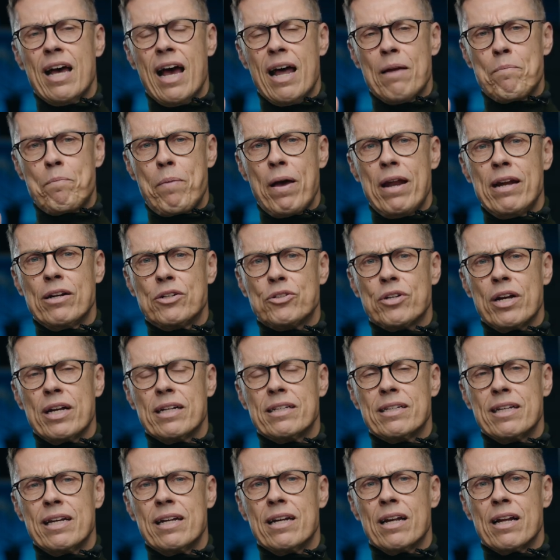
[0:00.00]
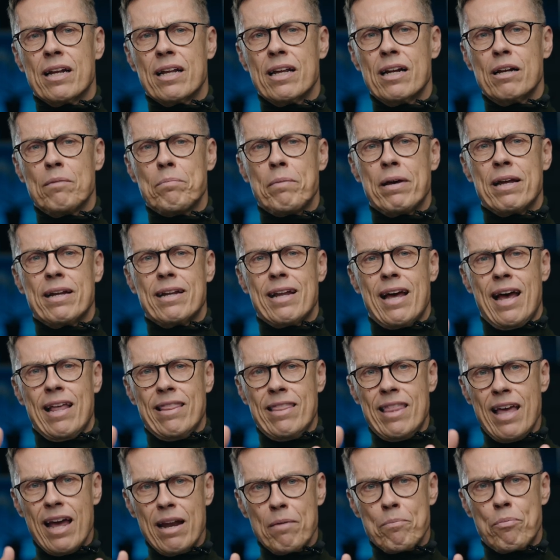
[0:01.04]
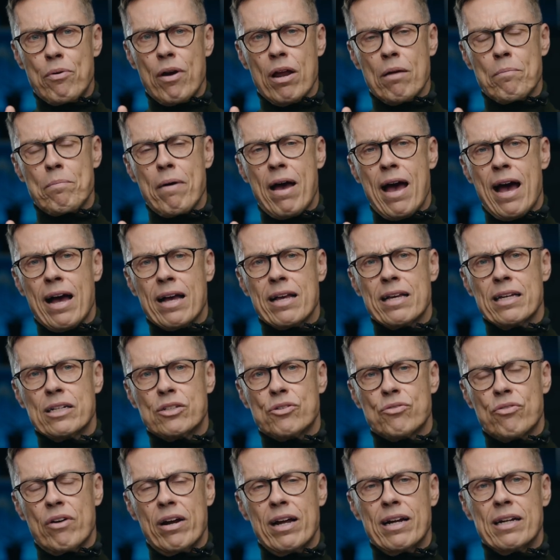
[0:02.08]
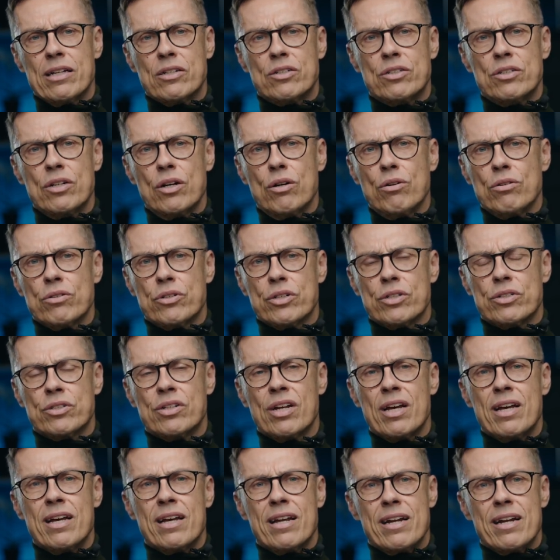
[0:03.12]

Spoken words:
and penetrate in a little bit and then bring back Israeli soldiers?